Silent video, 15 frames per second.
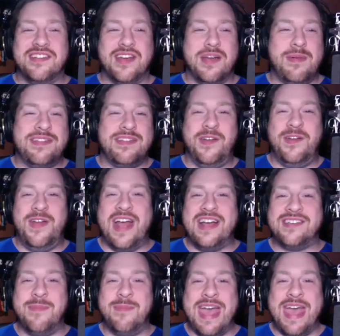come out till
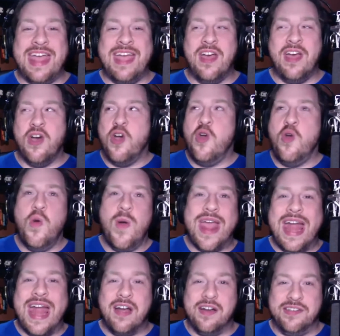next May, who
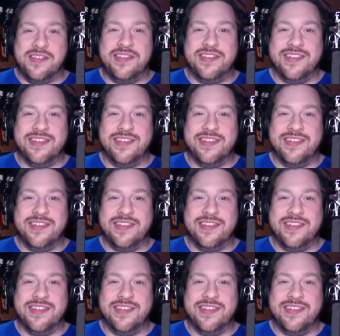cares?